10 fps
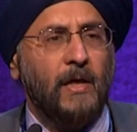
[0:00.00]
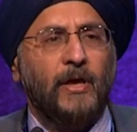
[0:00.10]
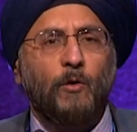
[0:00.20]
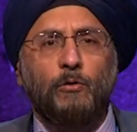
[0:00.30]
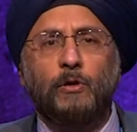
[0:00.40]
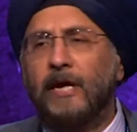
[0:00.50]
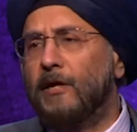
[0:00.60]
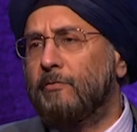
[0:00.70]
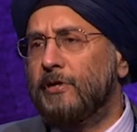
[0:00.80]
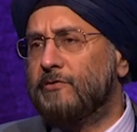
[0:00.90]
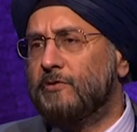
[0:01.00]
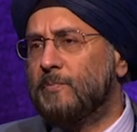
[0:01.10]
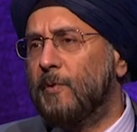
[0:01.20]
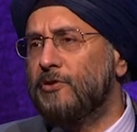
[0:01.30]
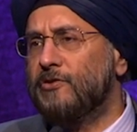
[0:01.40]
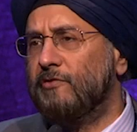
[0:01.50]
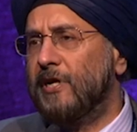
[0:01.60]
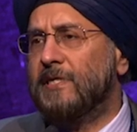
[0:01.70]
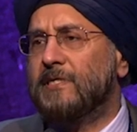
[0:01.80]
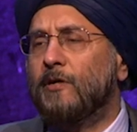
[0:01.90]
They all increase response rates.